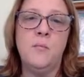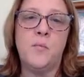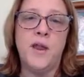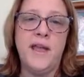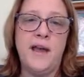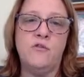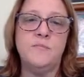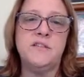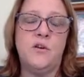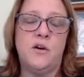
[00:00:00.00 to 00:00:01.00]
Breakout
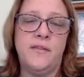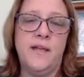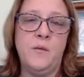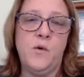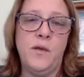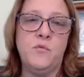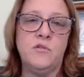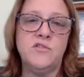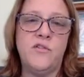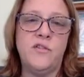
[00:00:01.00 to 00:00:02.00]
rooms and online
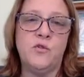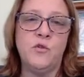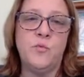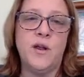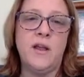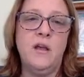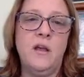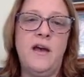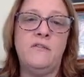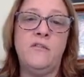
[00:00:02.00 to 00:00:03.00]
whiteboards for the rubric
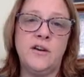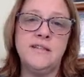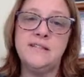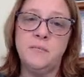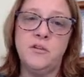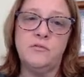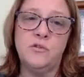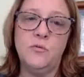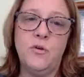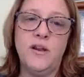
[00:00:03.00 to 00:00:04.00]
have a very similar
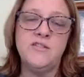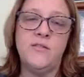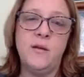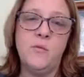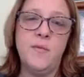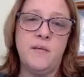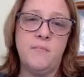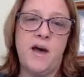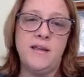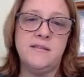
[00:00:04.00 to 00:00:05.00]
rubric, so they will be
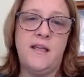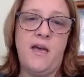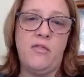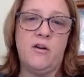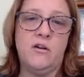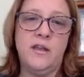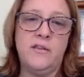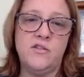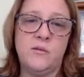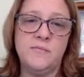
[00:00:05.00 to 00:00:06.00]
combined together
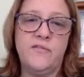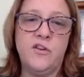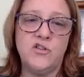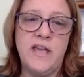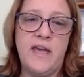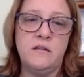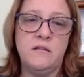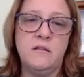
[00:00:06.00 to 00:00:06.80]
in terms of their 10